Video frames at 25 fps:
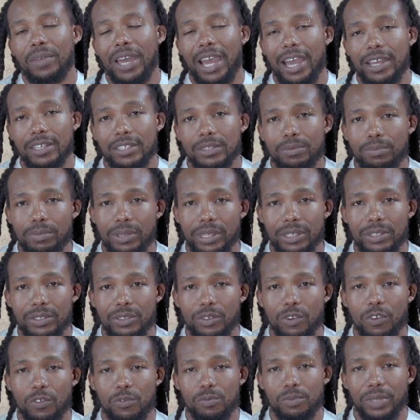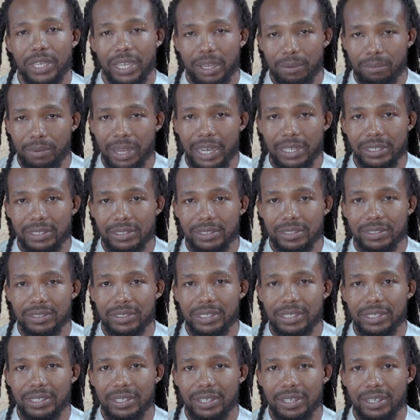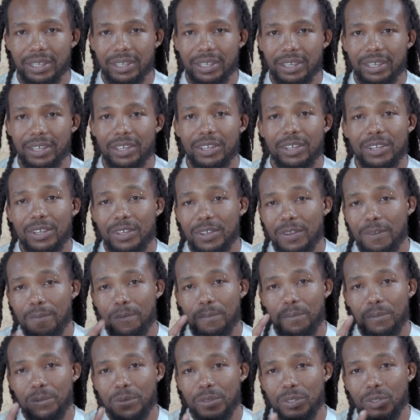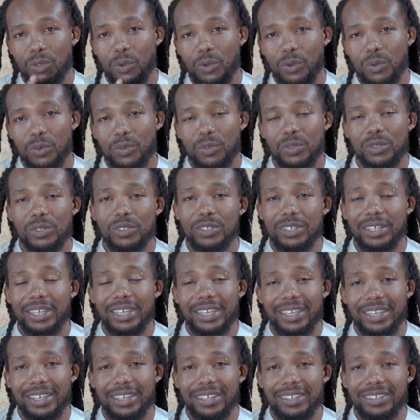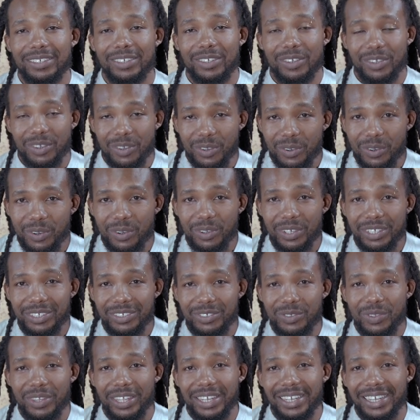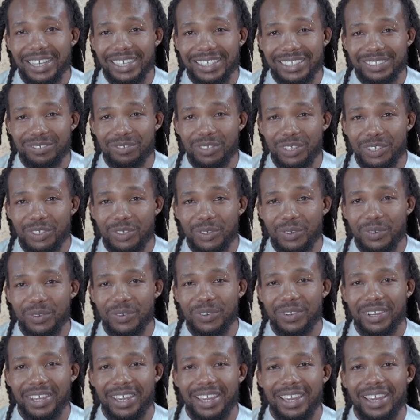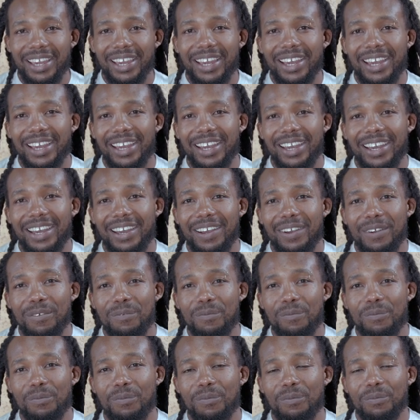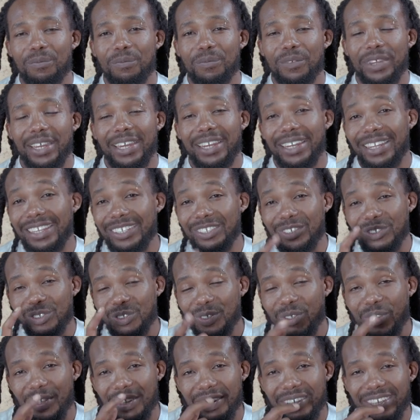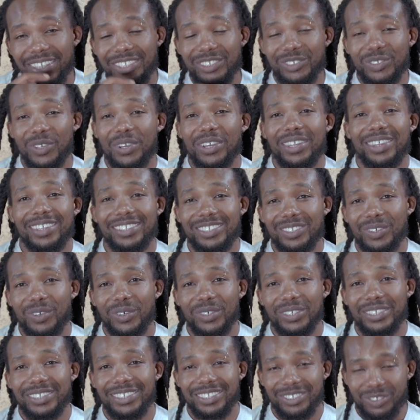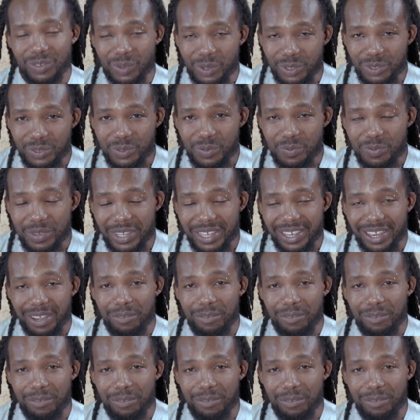aspect of makeup artistry. So go into the next video and enjoy this course. It's going to be